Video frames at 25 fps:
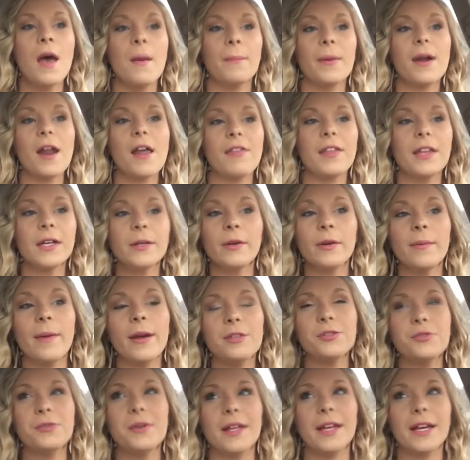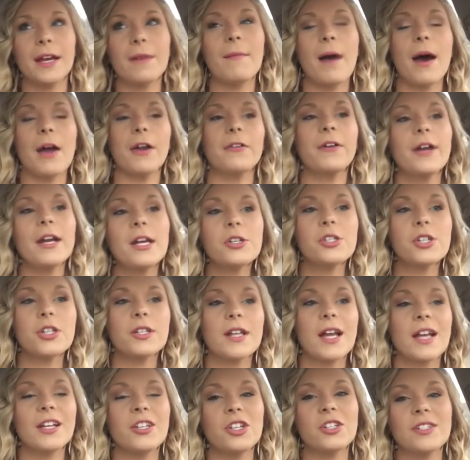But I think we might do it like in
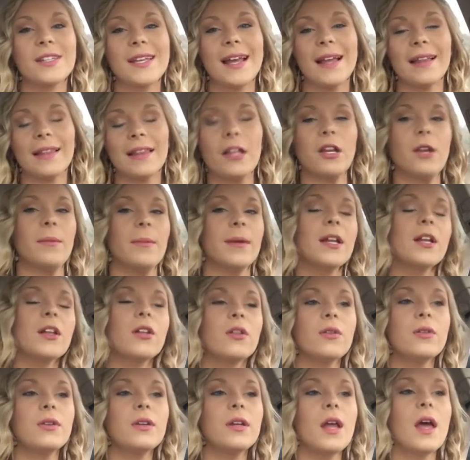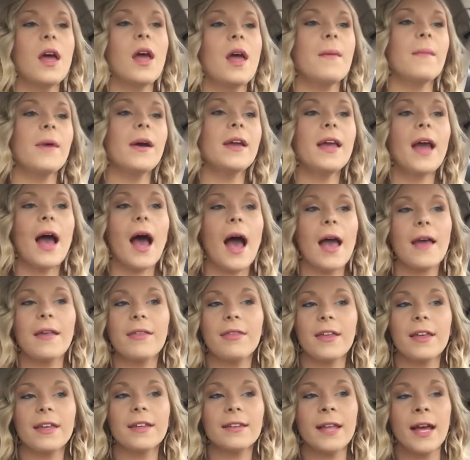moderation, like just eat a little bit of gluten. But yeah, I
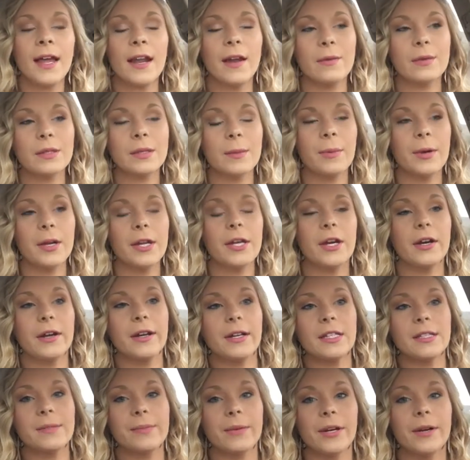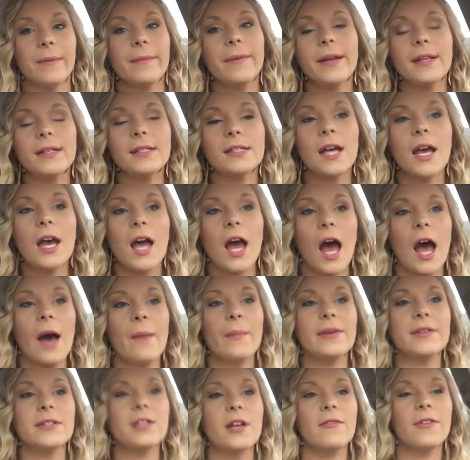think that it was a pretty good experiment.
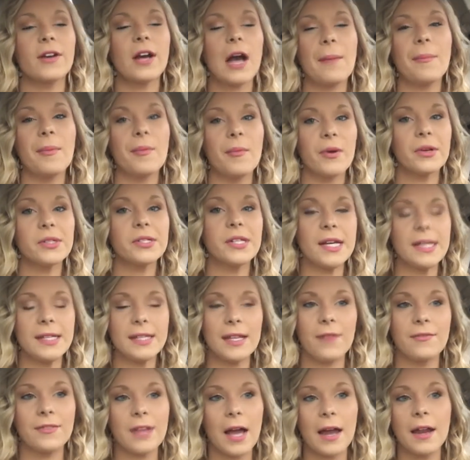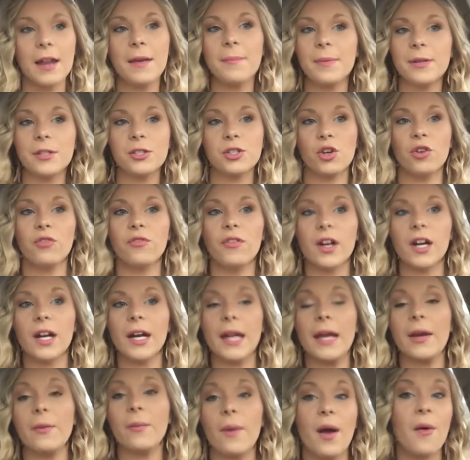We still have a couple more days left on it, but so far
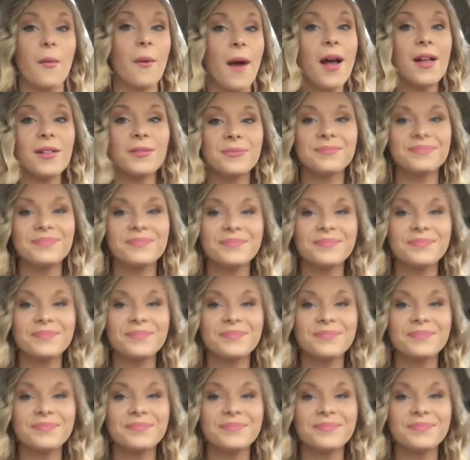it went well.